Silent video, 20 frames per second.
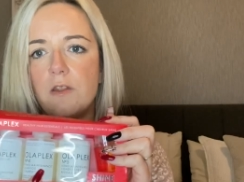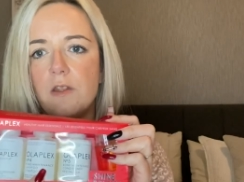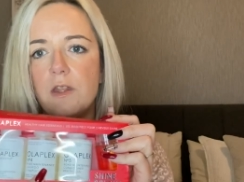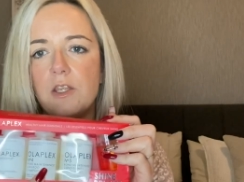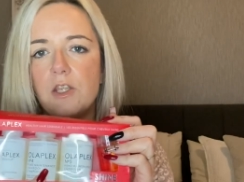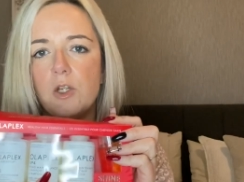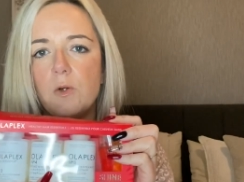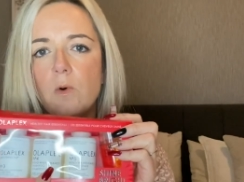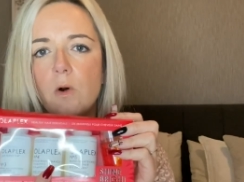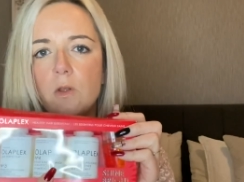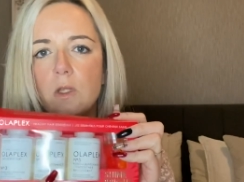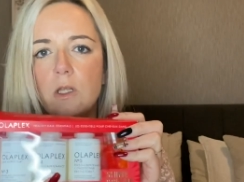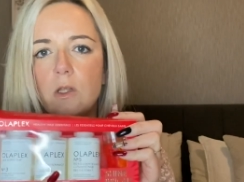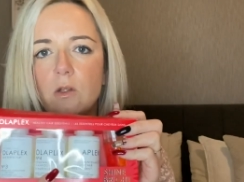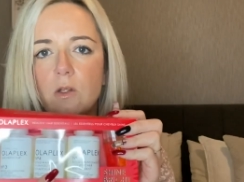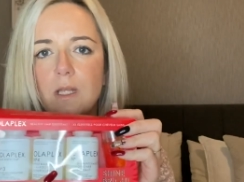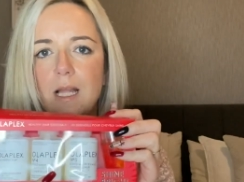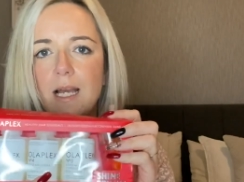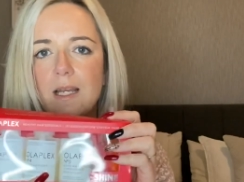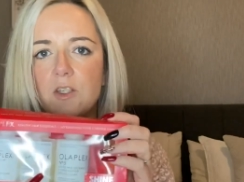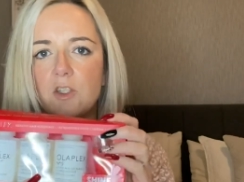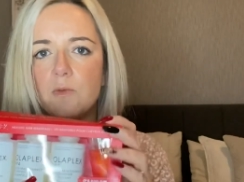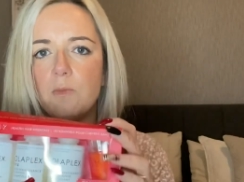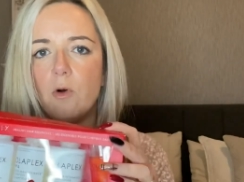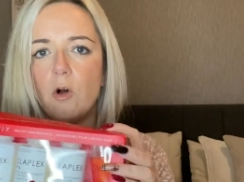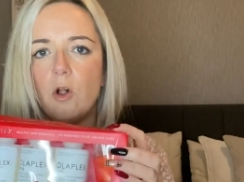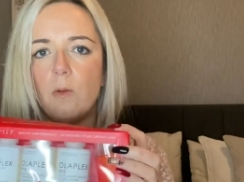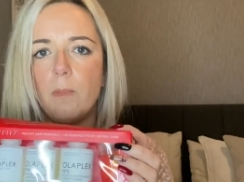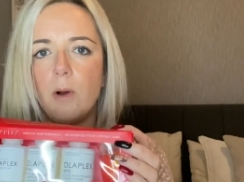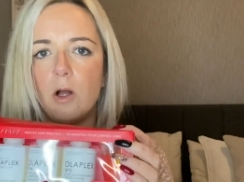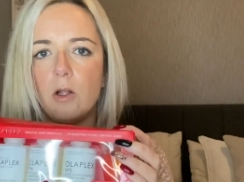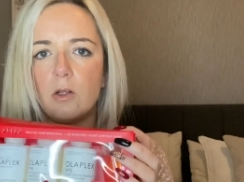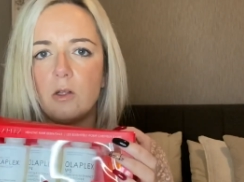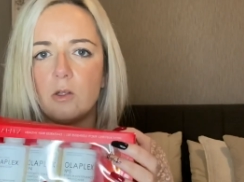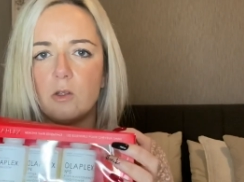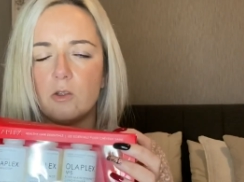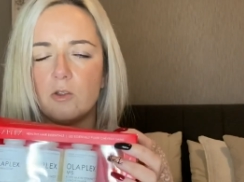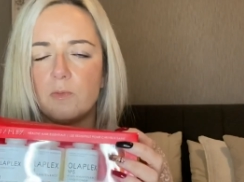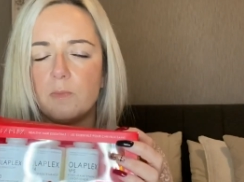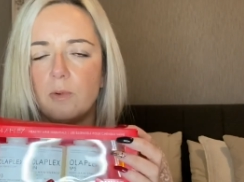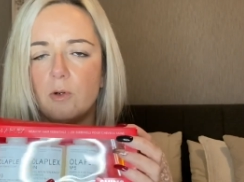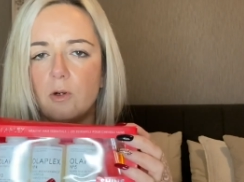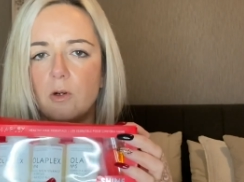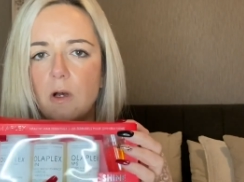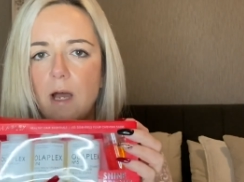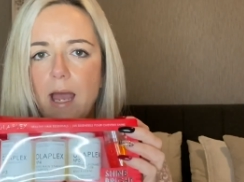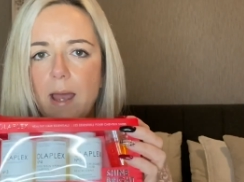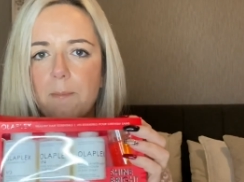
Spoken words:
They do only look like small bottles, but